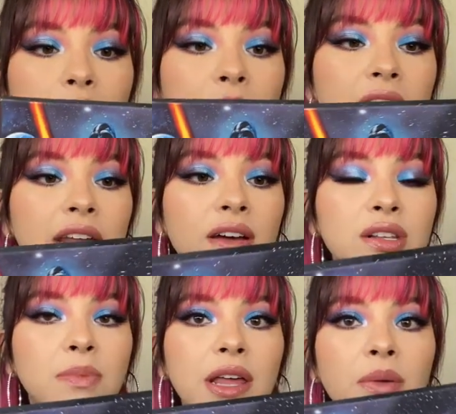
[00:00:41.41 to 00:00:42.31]
my
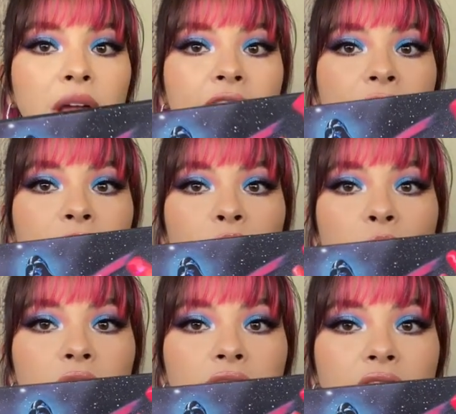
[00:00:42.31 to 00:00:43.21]
nails, by the way. I have
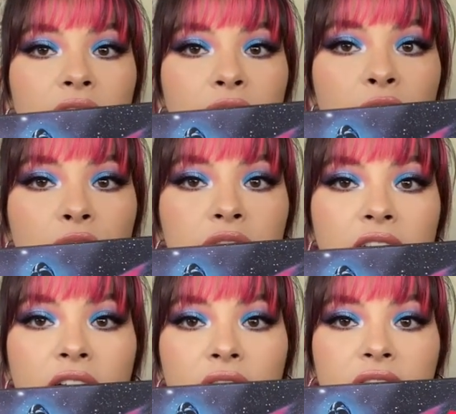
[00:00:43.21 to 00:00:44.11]
one like full
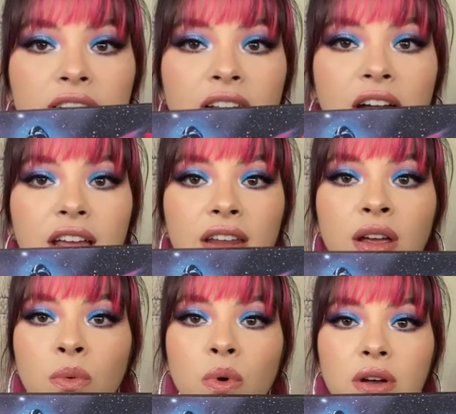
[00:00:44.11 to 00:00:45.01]
set on this side,
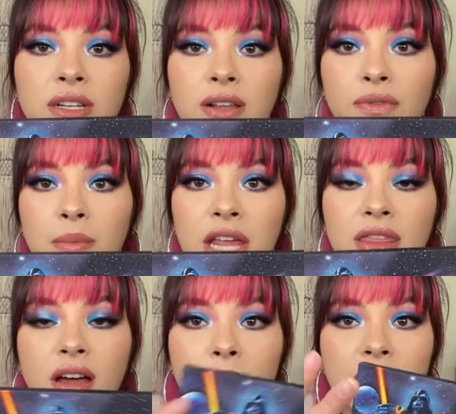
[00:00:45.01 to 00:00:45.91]
well, except for my
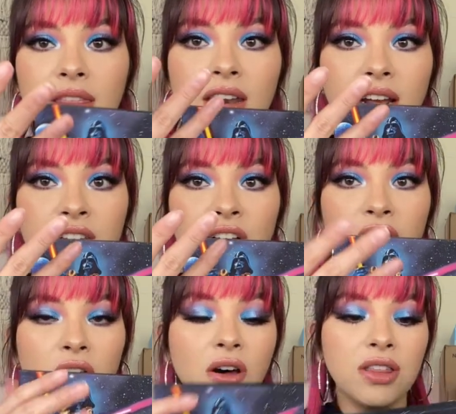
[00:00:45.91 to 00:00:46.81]
thumb, and then I
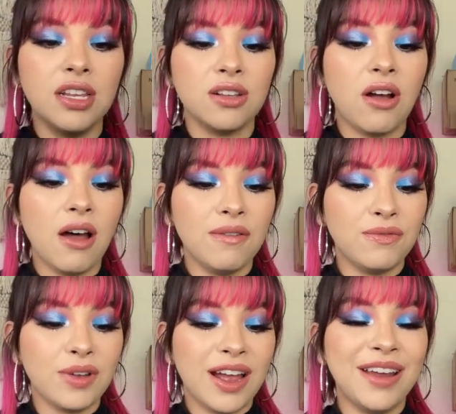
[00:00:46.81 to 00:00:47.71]
took all these
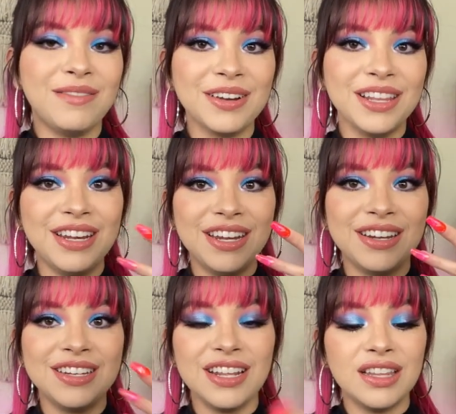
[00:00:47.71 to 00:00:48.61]
off. I really need to
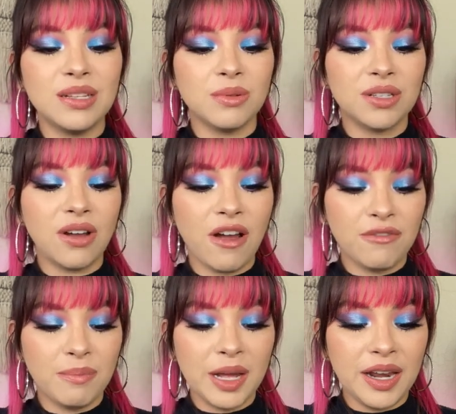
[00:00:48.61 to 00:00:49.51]
take these ones
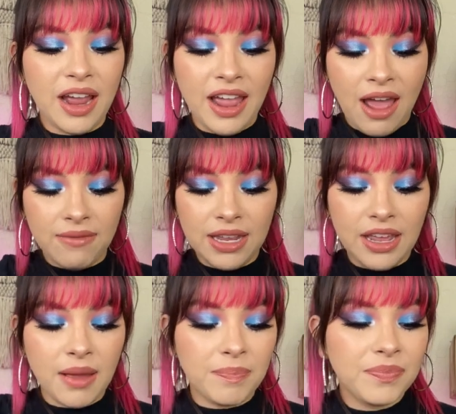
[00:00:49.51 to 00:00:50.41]
off, but I haven't
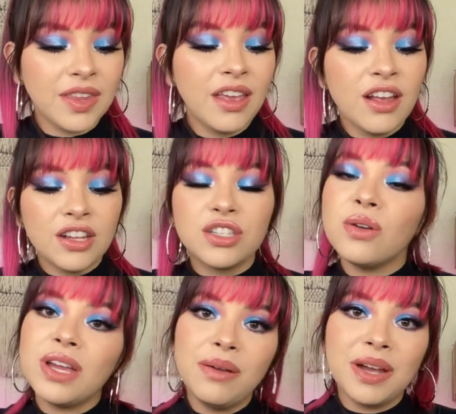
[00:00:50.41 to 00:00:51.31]
yet. So
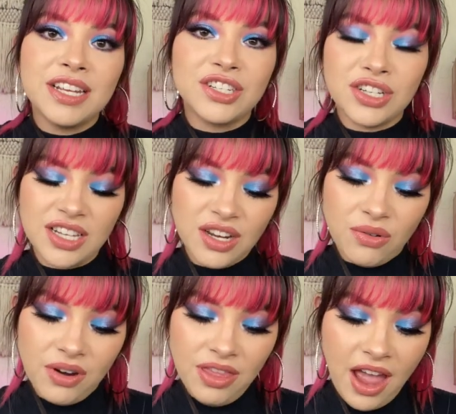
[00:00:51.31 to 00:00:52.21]
anyways, just
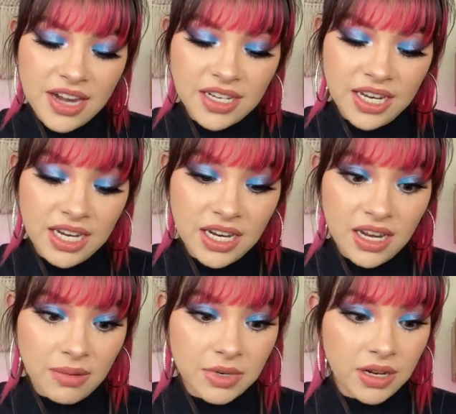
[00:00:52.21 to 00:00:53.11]
ignore that. I need to get
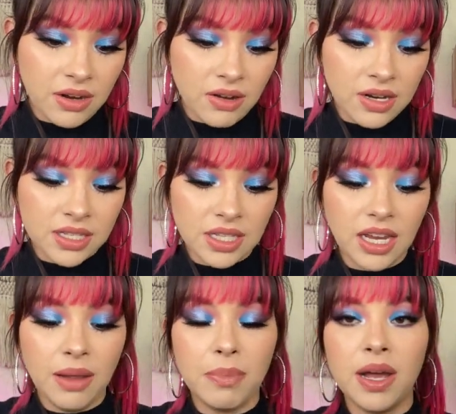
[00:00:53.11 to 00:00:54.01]
them done,
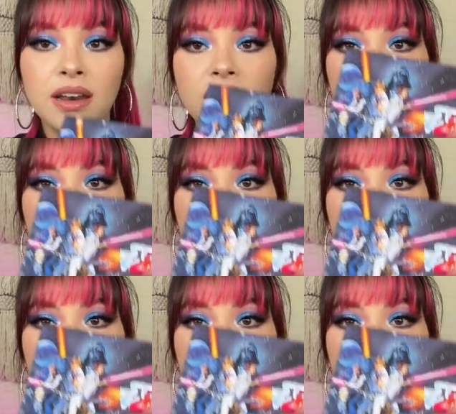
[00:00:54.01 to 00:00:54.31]
honestly, but